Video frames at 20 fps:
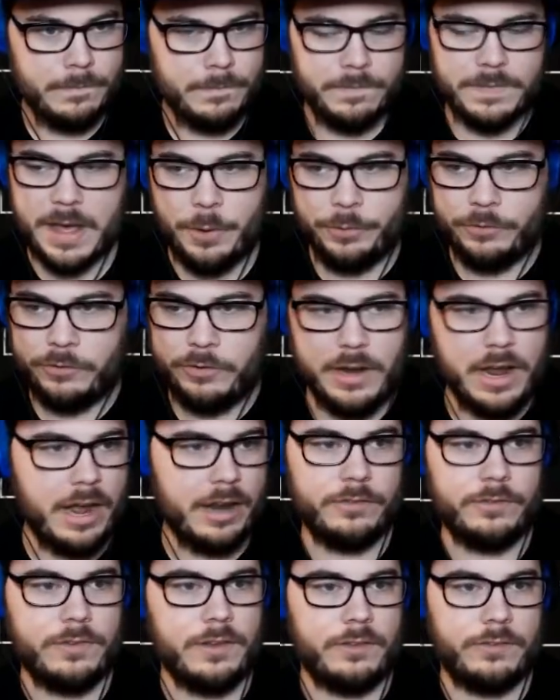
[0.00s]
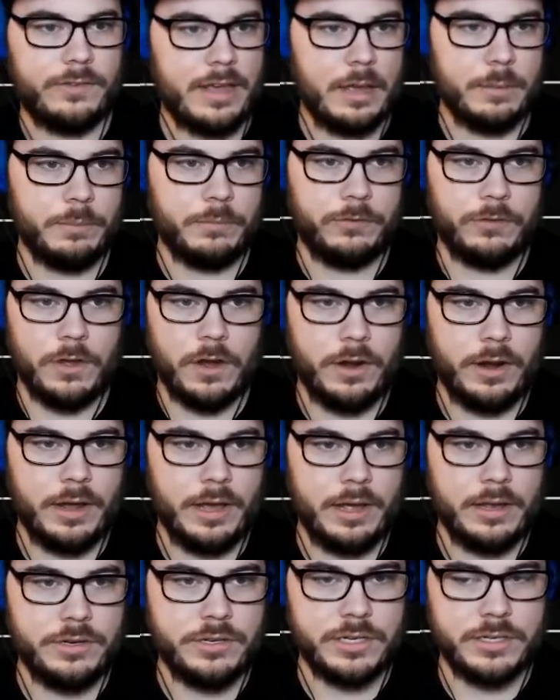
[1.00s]
That was nonsense. I'm sorry.
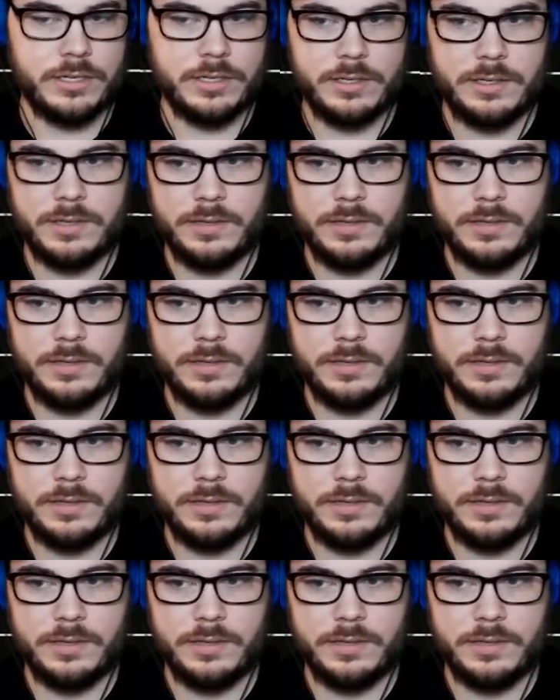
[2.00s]
I just...